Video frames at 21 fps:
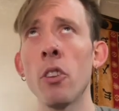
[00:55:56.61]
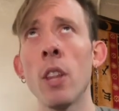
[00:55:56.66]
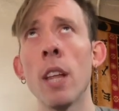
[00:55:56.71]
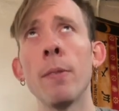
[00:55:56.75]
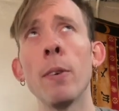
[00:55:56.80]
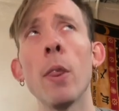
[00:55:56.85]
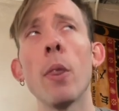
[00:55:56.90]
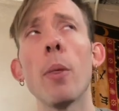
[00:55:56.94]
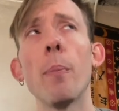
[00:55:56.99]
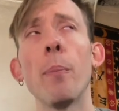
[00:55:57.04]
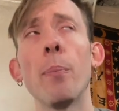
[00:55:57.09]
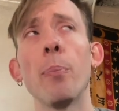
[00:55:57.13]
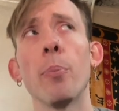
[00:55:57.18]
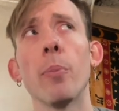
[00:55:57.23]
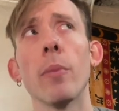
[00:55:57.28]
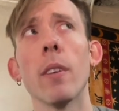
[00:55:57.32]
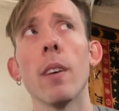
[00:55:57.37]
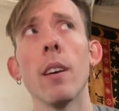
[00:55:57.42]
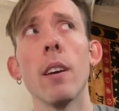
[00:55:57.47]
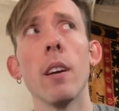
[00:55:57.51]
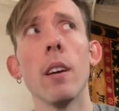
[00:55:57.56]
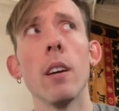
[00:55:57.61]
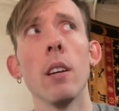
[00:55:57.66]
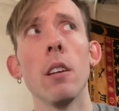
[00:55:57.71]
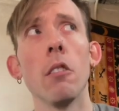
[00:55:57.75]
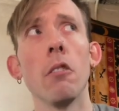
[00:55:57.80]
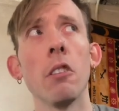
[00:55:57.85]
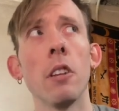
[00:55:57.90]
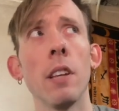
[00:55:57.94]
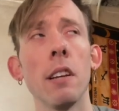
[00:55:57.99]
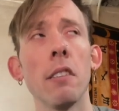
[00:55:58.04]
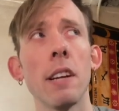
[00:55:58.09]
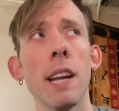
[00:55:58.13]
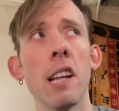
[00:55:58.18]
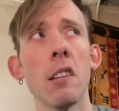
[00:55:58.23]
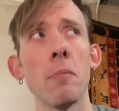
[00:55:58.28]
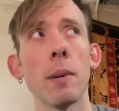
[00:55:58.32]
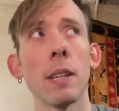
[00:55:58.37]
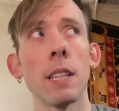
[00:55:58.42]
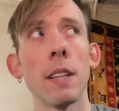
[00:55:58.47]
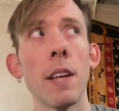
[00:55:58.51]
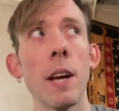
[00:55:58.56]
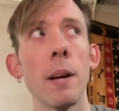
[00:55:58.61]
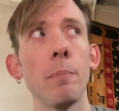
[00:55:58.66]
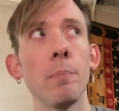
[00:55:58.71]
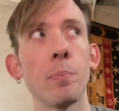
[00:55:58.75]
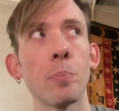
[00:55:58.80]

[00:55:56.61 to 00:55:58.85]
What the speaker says: 11th. So that's an aspect of that.